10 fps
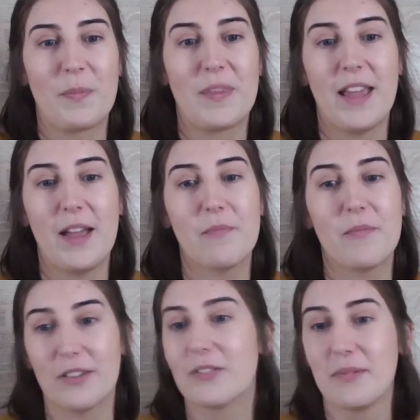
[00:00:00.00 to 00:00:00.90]
Yeah,
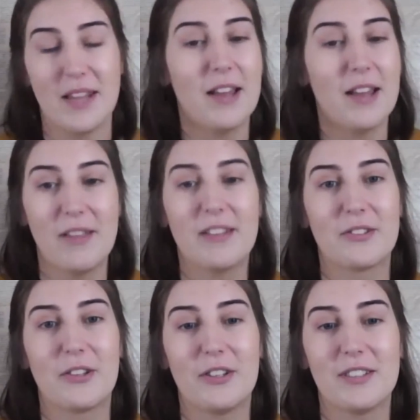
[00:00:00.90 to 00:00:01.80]

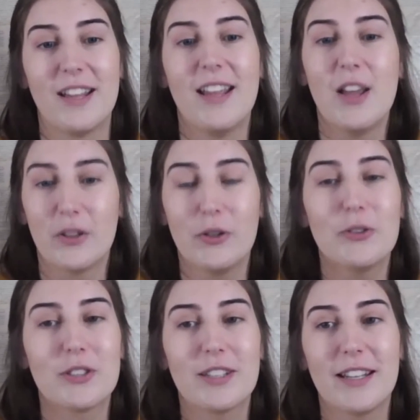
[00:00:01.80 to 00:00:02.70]
that's good.
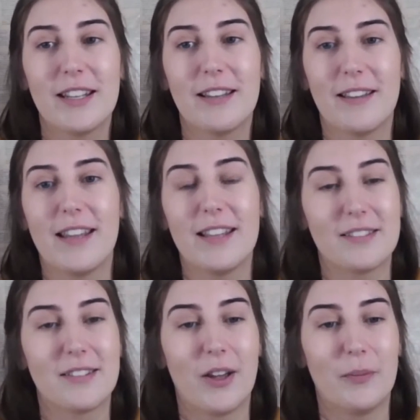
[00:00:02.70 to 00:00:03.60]
Usually
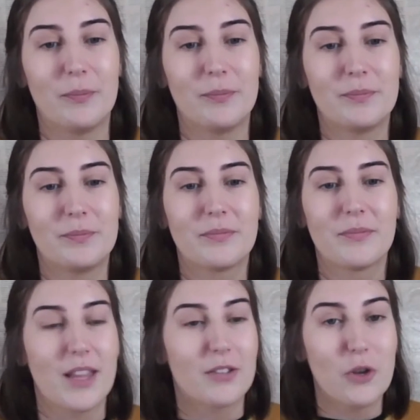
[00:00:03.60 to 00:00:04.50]
it's
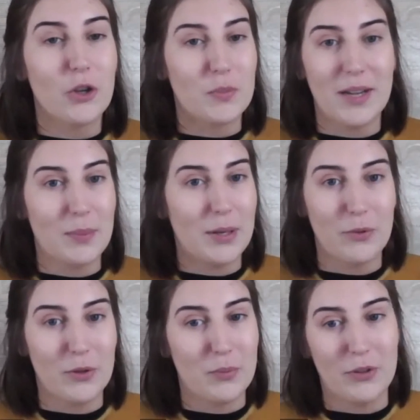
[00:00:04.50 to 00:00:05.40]
there's not as many
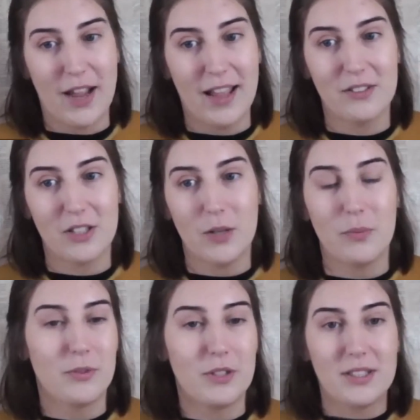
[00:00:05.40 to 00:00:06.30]
people that put their hands up.
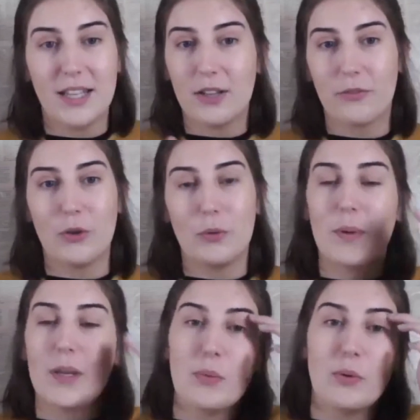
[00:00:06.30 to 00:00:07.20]
To see a few
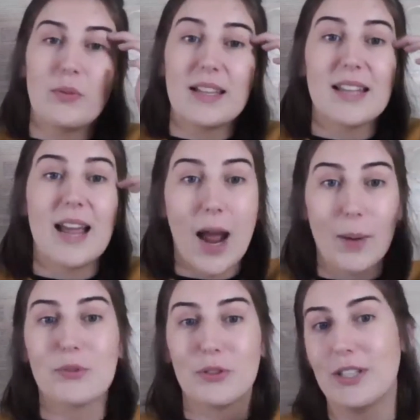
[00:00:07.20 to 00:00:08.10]
people, that's
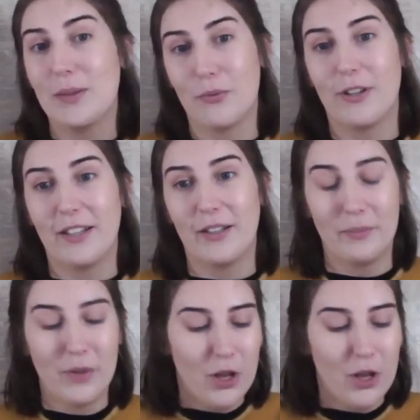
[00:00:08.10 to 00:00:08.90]
absolutely brilliant.